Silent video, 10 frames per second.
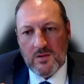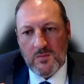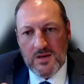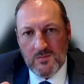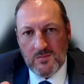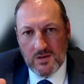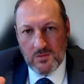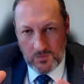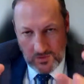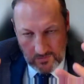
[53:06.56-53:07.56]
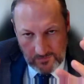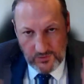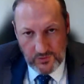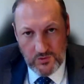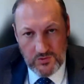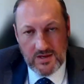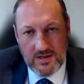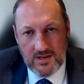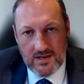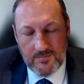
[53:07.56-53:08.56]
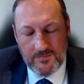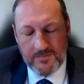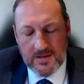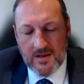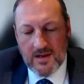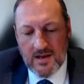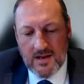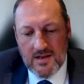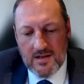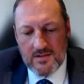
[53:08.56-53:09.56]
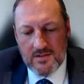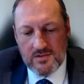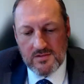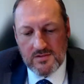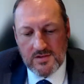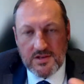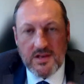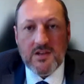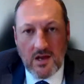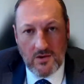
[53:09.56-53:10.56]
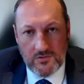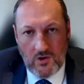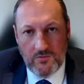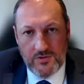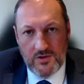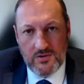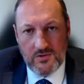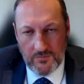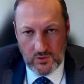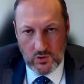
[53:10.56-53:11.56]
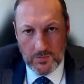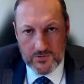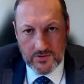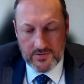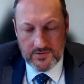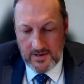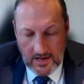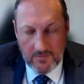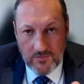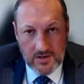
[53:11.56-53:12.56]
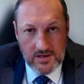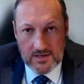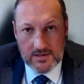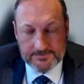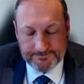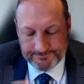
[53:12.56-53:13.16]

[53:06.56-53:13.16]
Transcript: we review the details of the corporate trustee every year.